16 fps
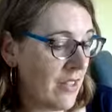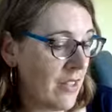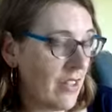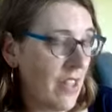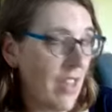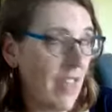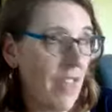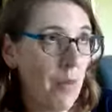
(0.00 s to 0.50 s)

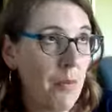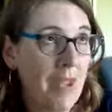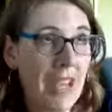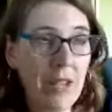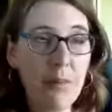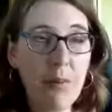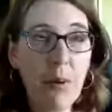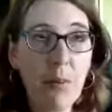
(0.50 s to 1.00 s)
And the
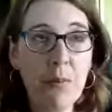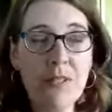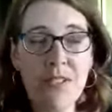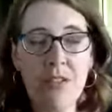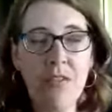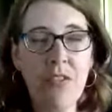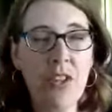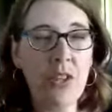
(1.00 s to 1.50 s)
main purpose
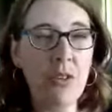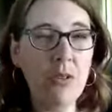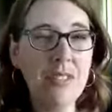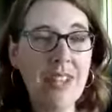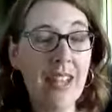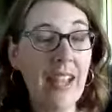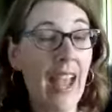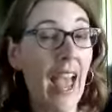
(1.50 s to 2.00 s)
of
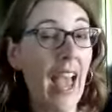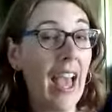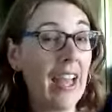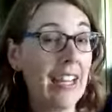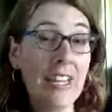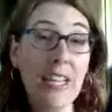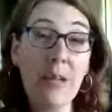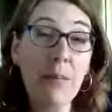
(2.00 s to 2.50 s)
using
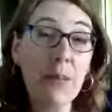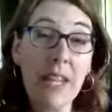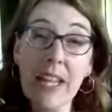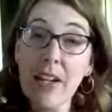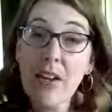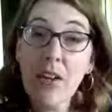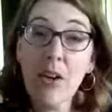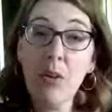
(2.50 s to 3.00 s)
any
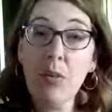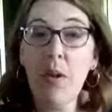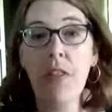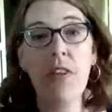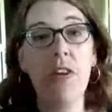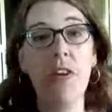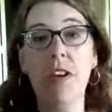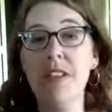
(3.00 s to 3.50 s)
planner,
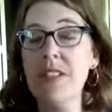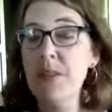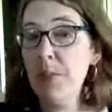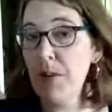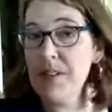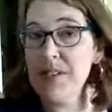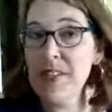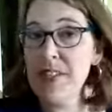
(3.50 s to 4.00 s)
whether it's the
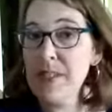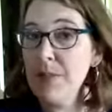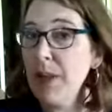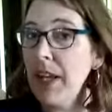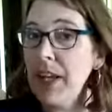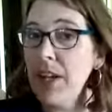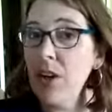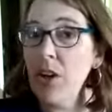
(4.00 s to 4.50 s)
President's
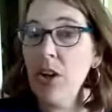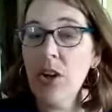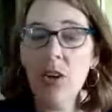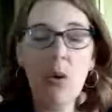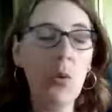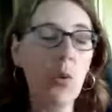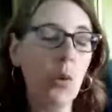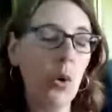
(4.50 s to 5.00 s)

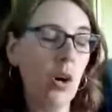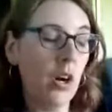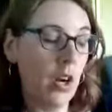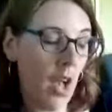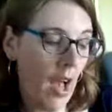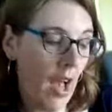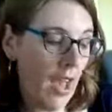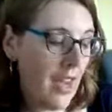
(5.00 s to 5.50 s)
Planner or
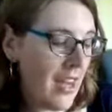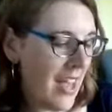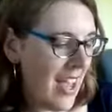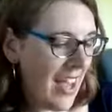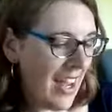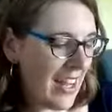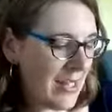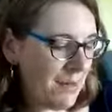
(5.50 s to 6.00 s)
not,
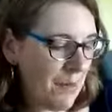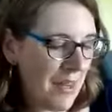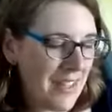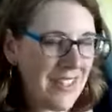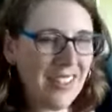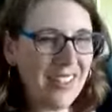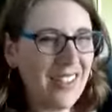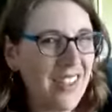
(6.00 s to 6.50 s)
it's
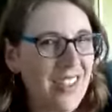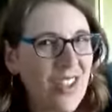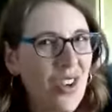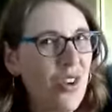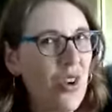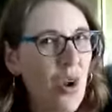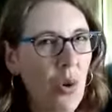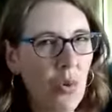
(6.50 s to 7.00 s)
basically to
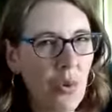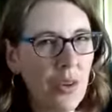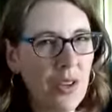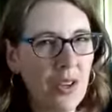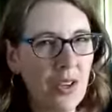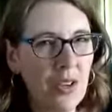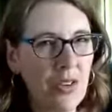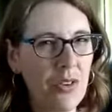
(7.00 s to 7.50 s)
know what
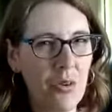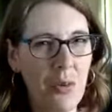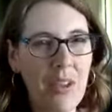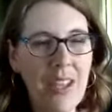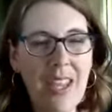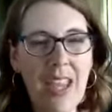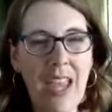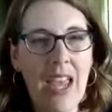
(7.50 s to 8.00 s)
you're
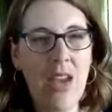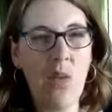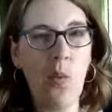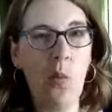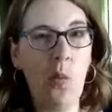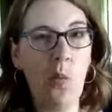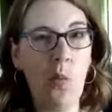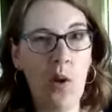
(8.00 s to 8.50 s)
doing and
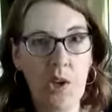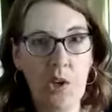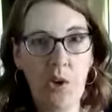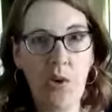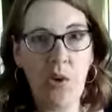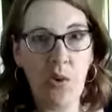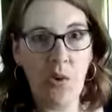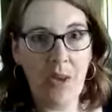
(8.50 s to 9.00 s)
when you're
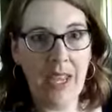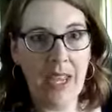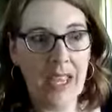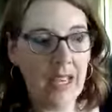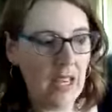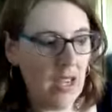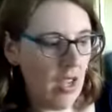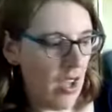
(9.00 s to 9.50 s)
doing it.
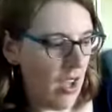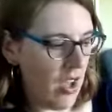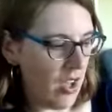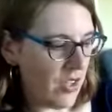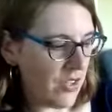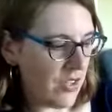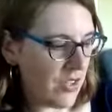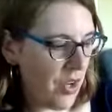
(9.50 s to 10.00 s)

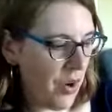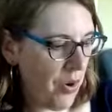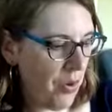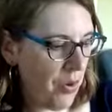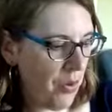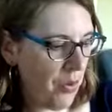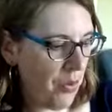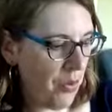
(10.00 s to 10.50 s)

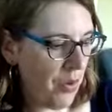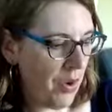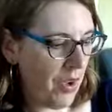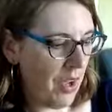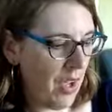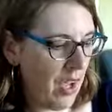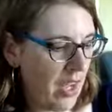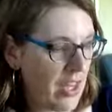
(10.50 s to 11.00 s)
So,
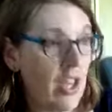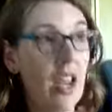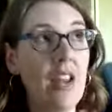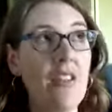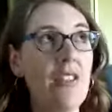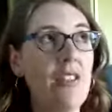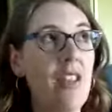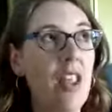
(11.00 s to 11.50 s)
and
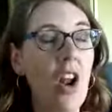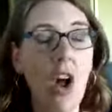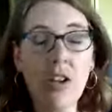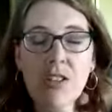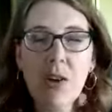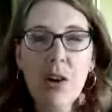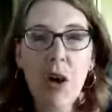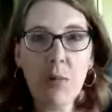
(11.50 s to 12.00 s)
it
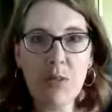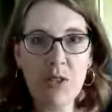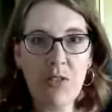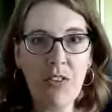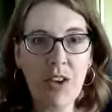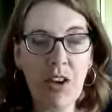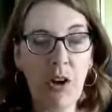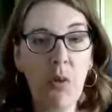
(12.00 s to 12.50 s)
also helps you
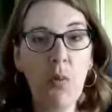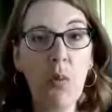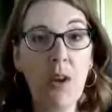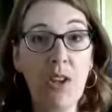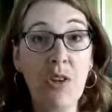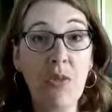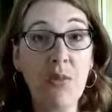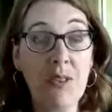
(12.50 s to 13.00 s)
figure out
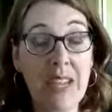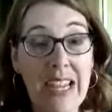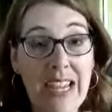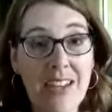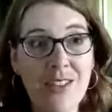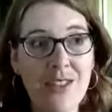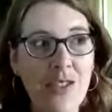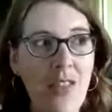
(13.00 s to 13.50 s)
what you
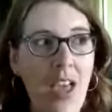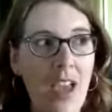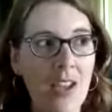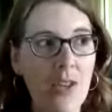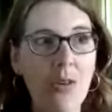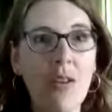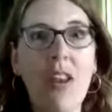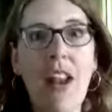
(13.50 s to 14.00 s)
need so that
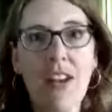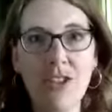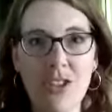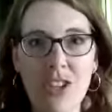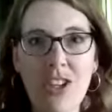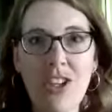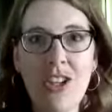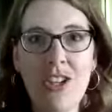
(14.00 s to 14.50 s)
you can
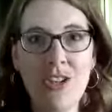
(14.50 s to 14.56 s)
actually